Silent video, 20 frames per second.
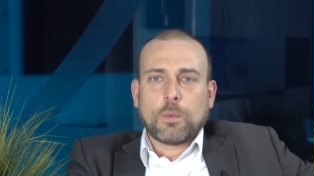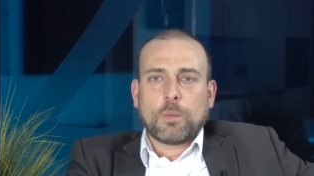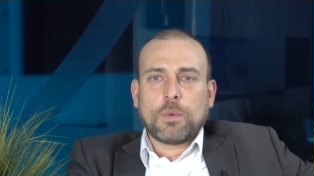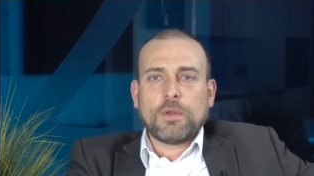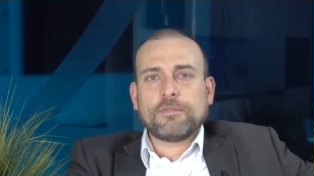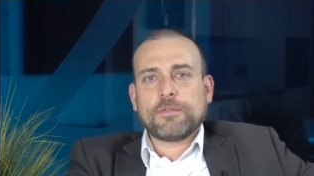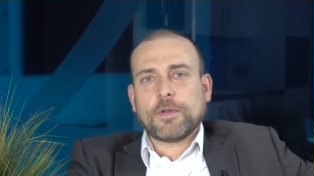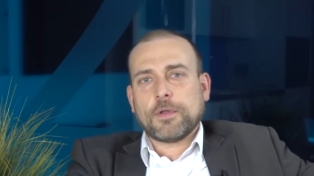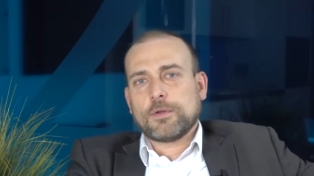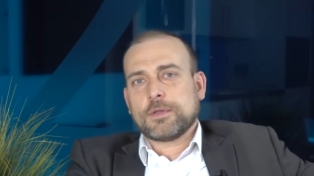we
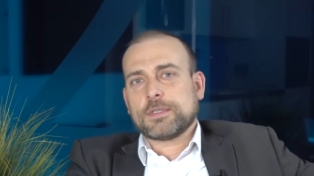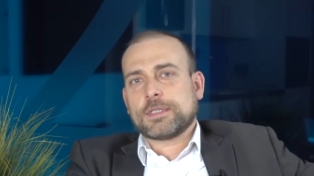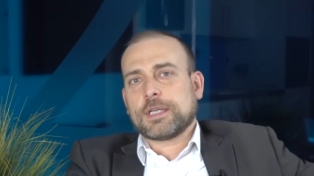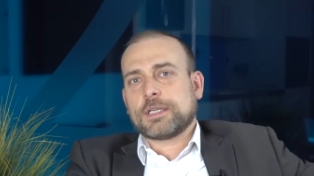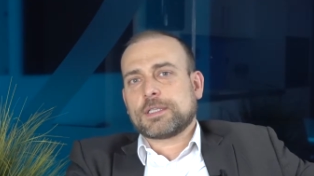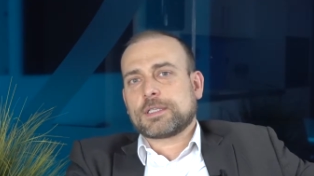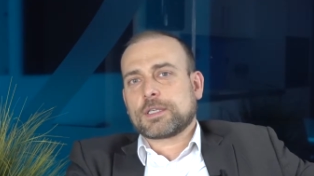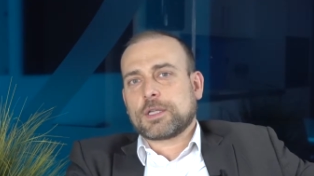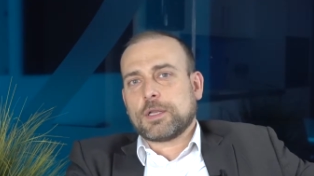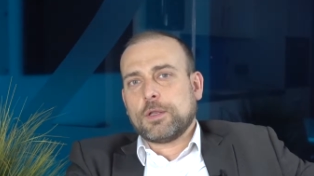focus
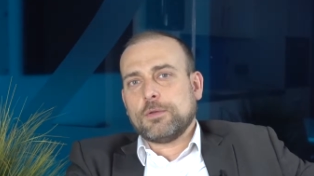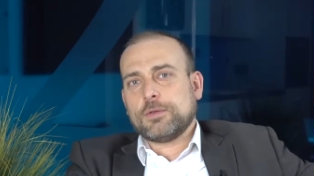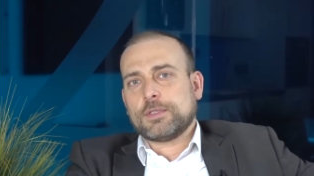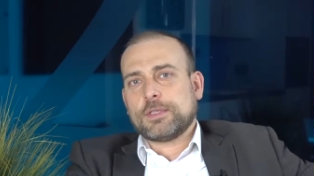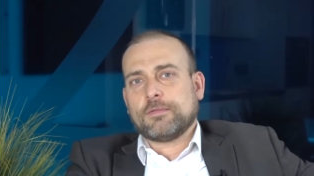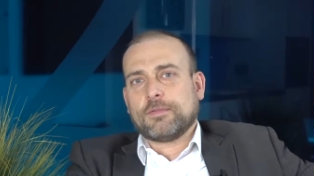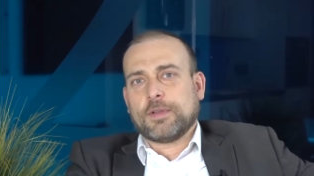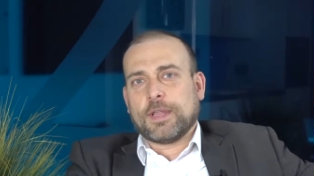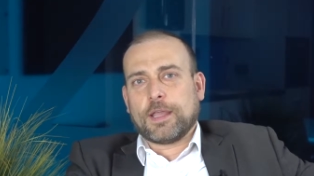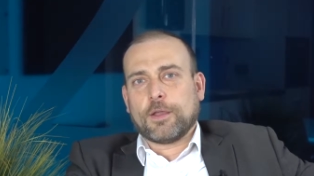
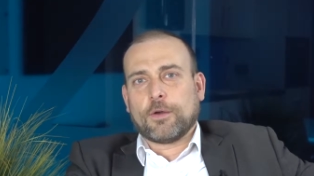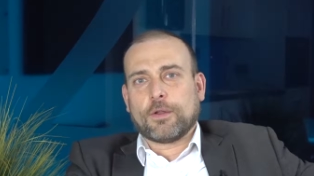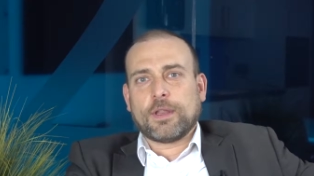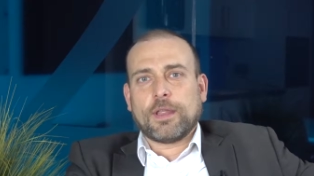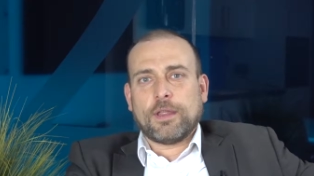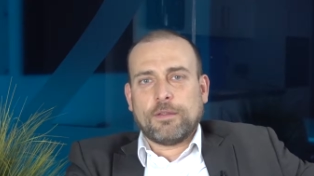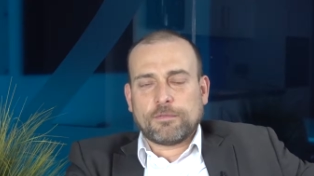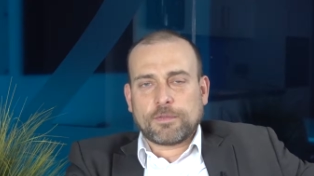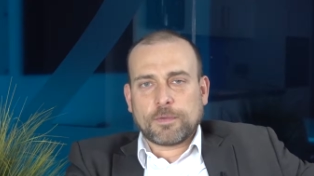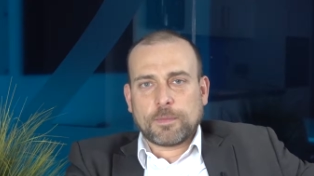exclusively on
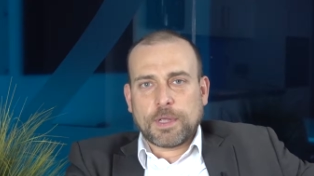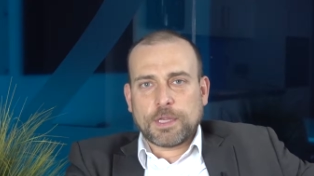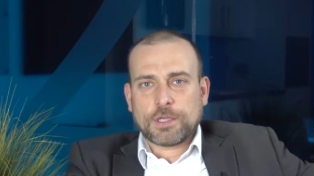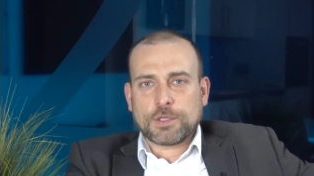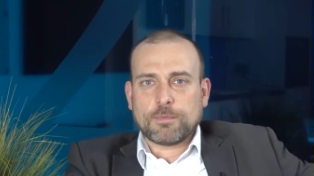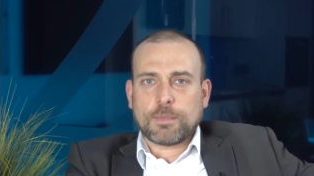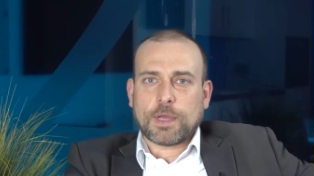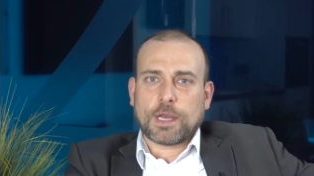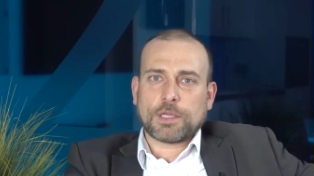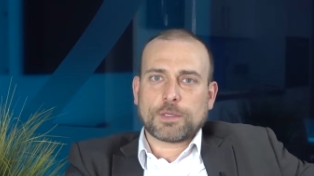
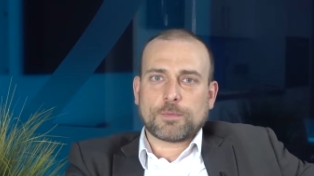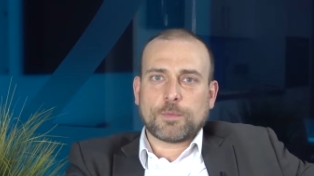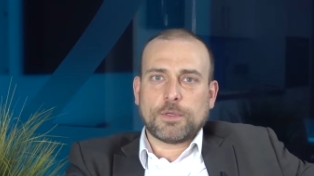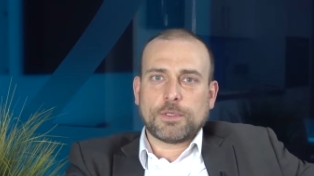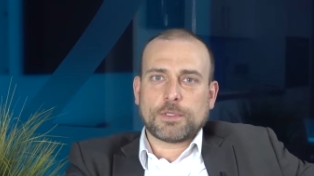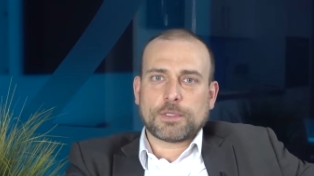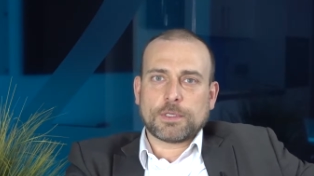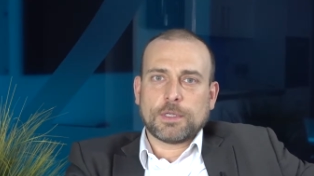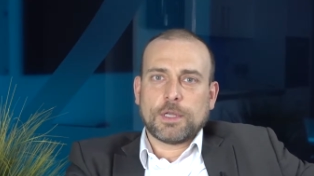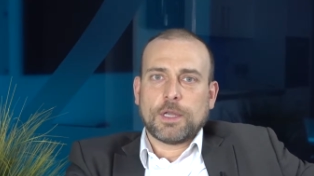information
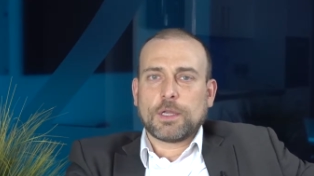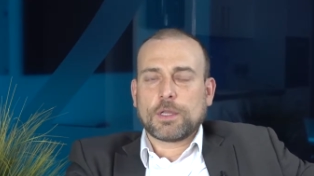management,